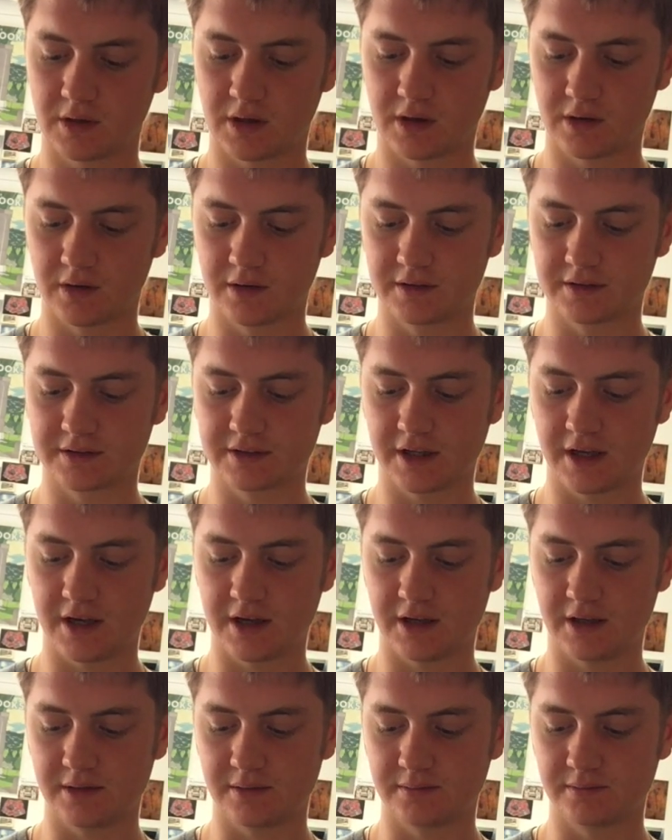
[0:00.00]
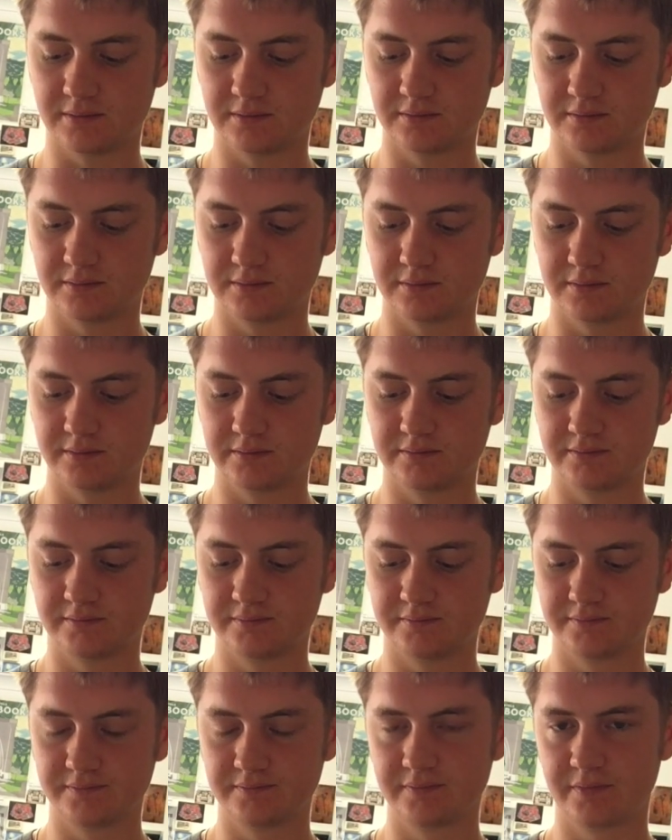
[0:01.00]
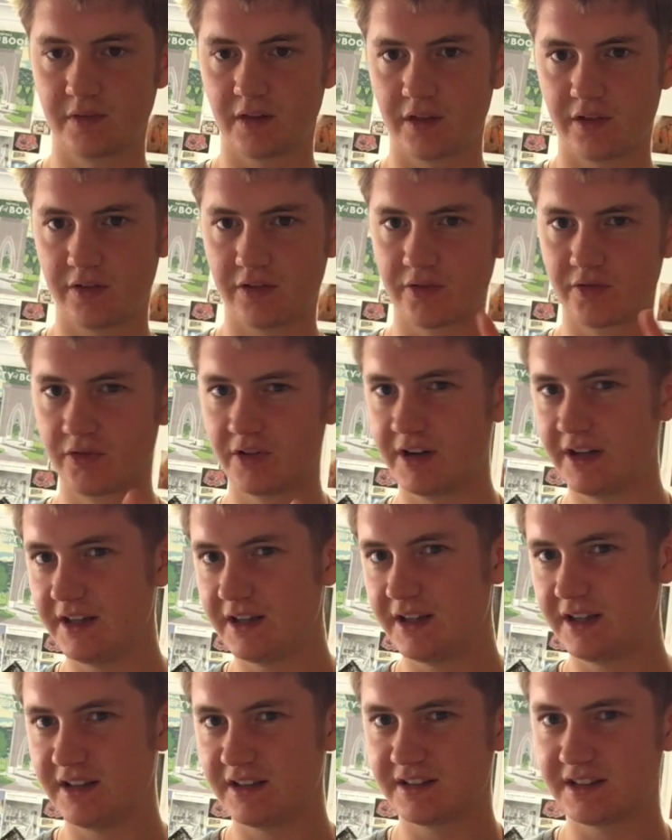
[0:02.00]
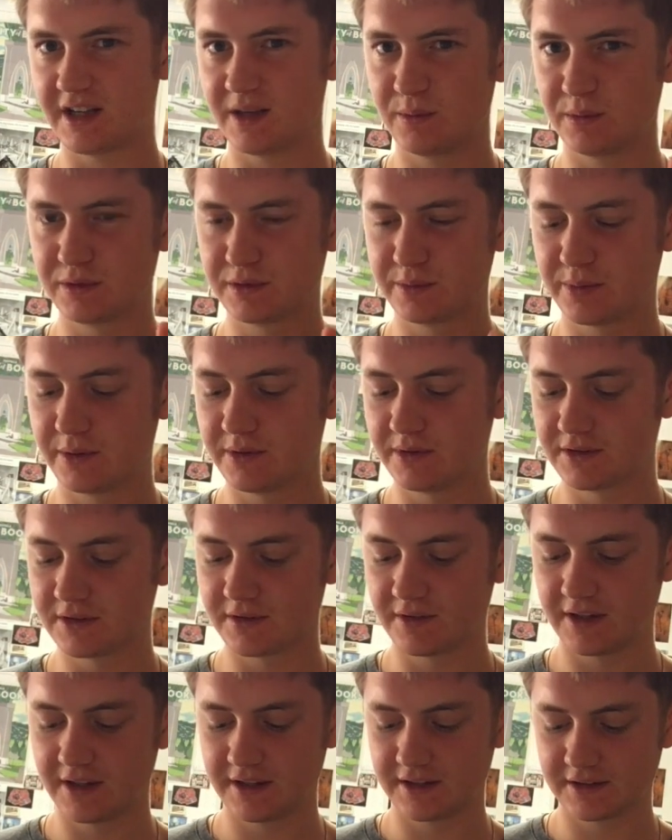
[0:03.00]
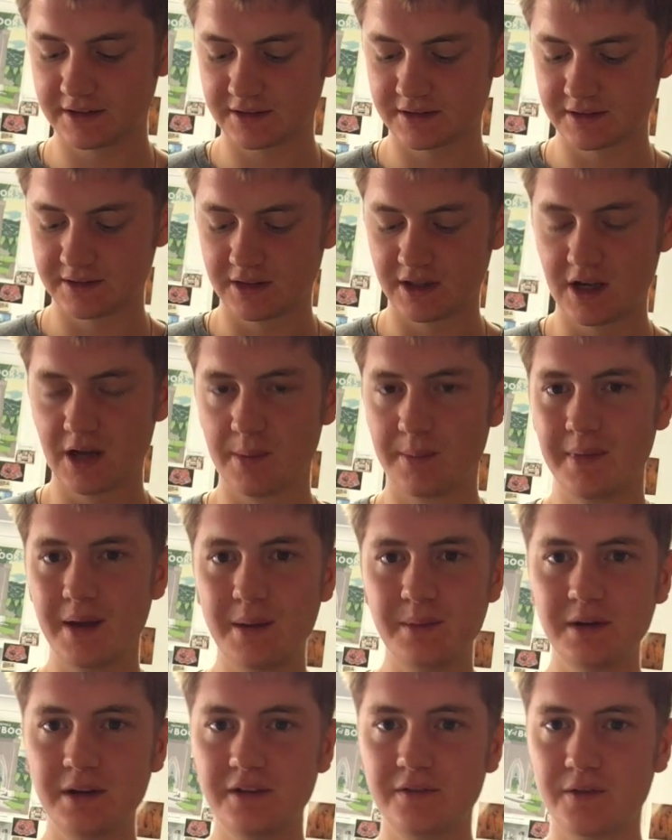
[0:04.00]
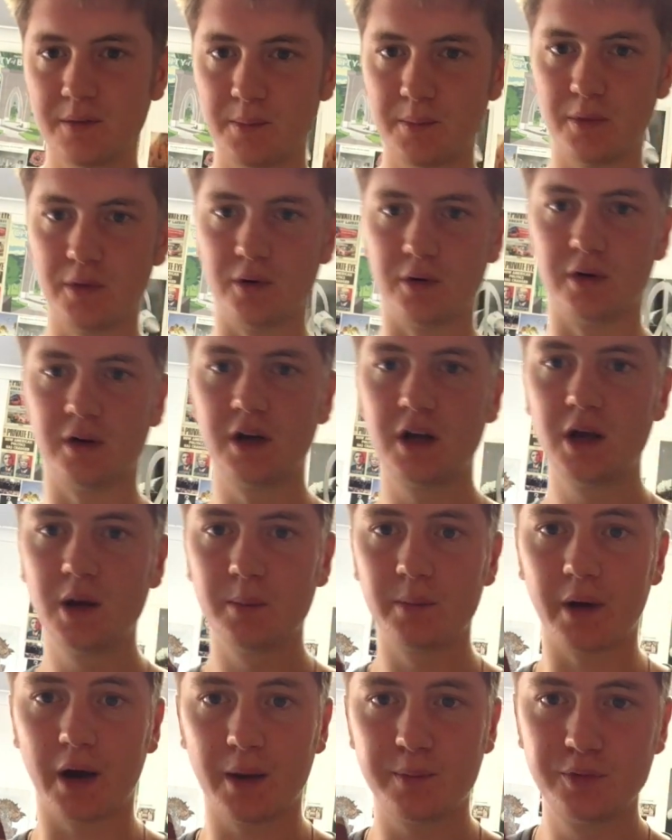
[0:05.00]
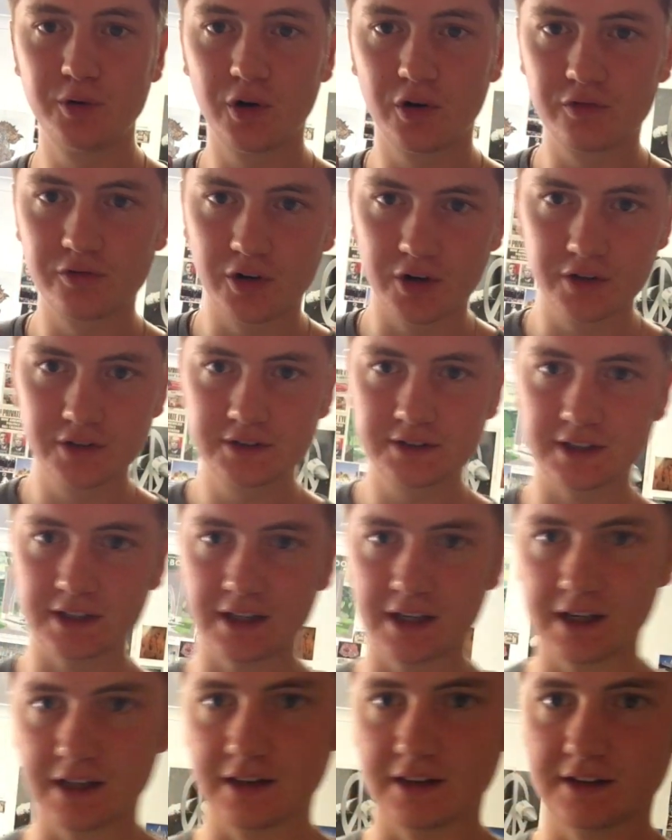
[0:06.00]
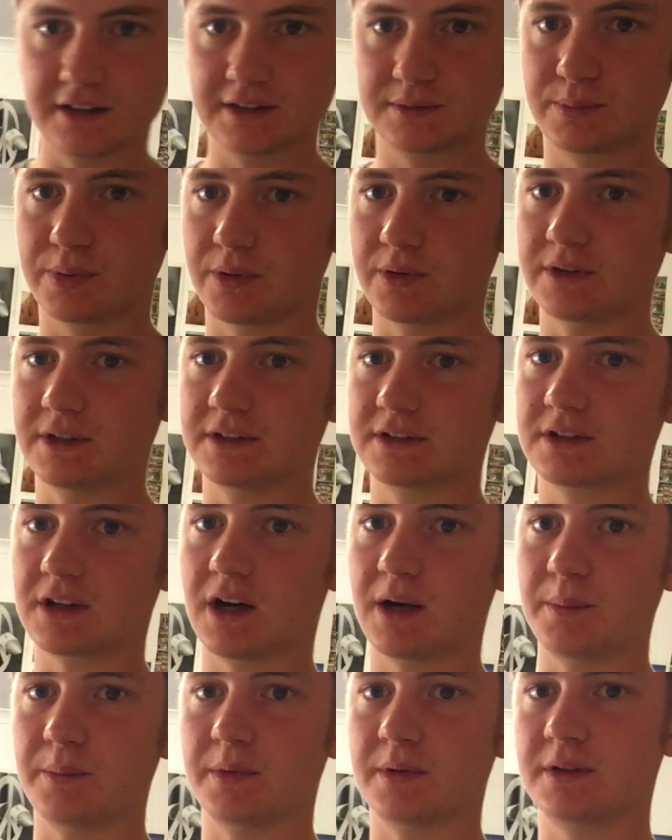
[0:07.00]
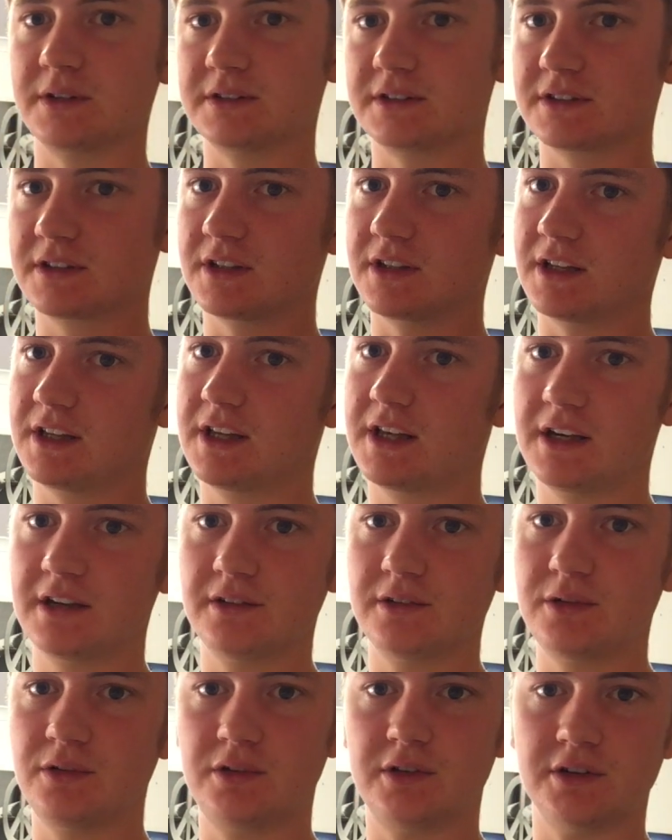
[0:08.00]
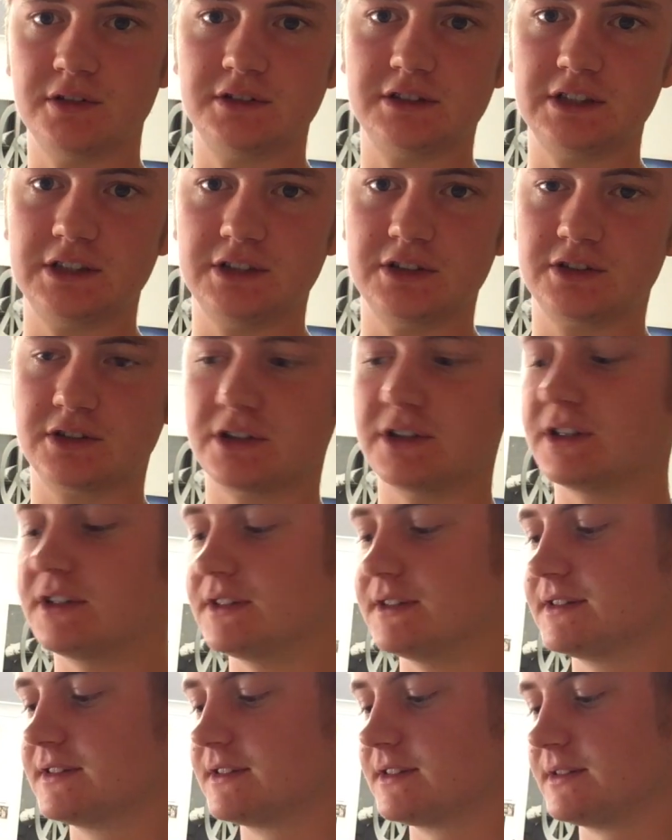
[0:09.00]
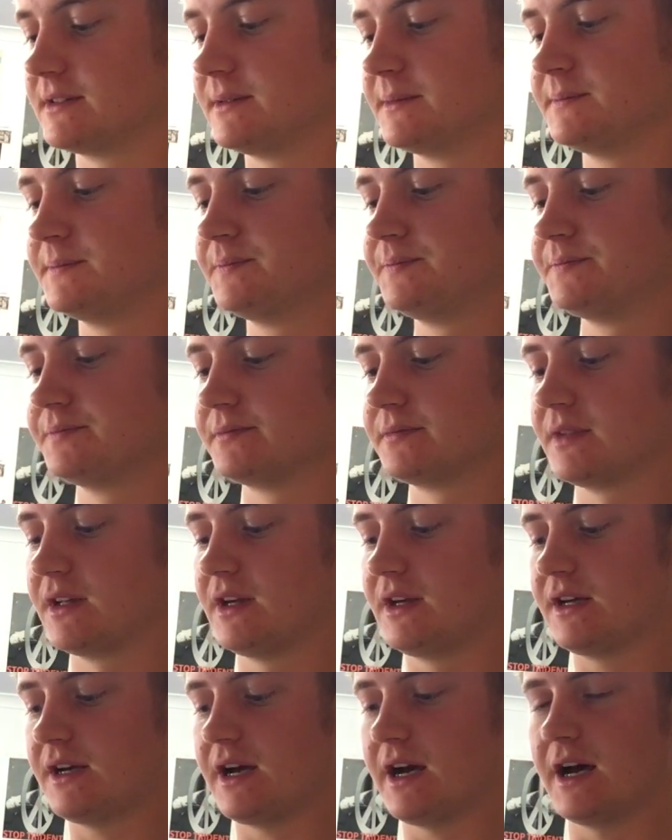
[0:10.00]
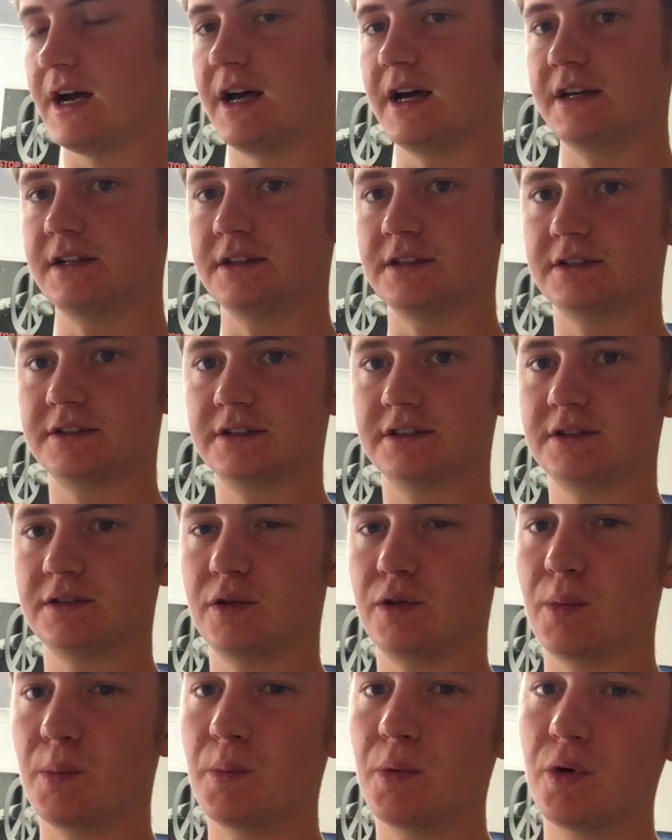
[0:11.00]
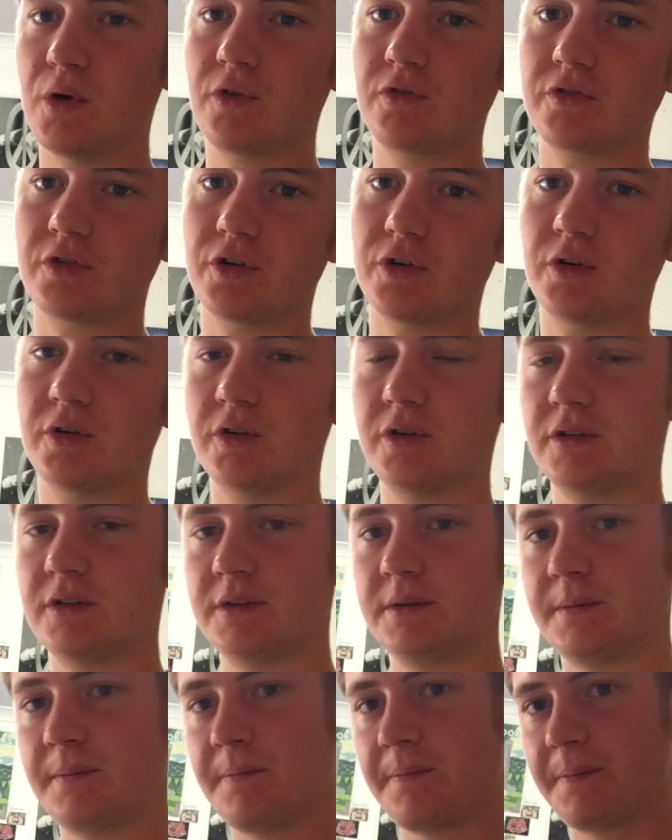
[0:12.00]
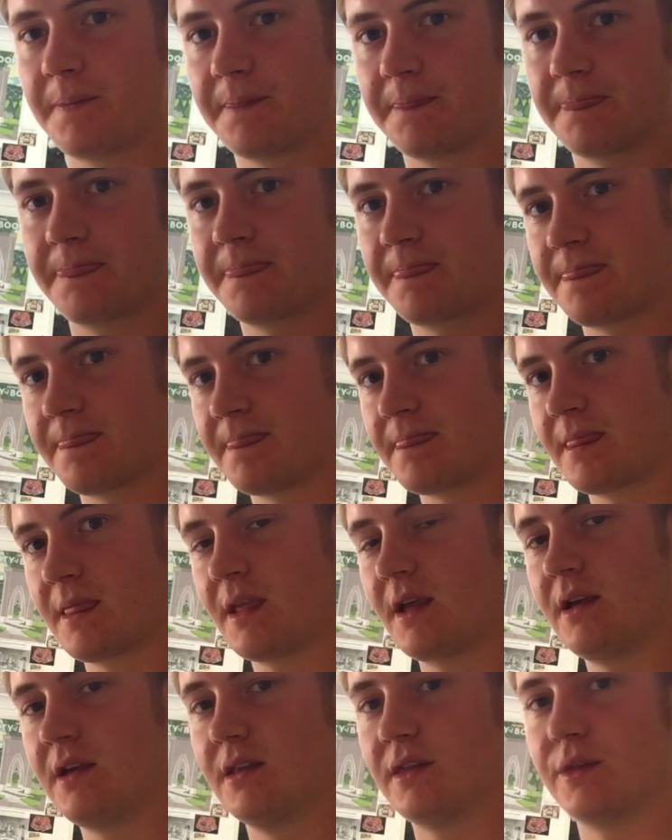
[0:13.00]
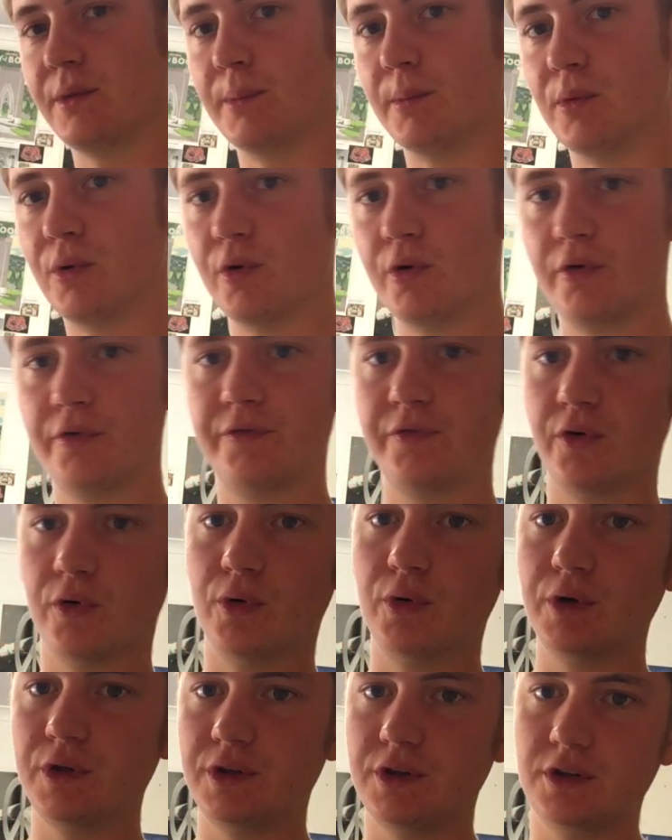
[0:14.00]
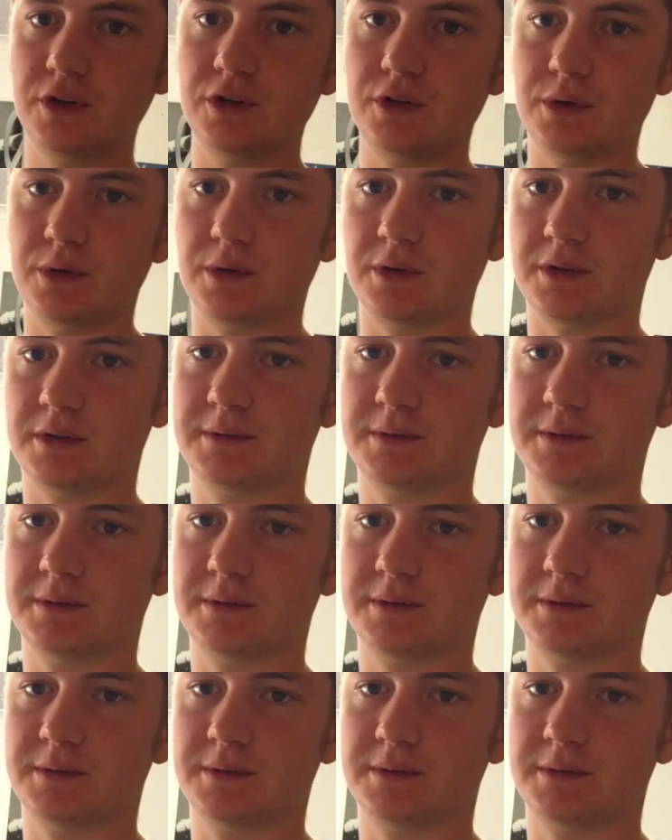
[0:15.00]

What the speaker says: to say 3 tablespoons of this, maybe even more, but I'm not roasting it at this point in time because it's going to kill those nutrients, and the more raw, the more for you.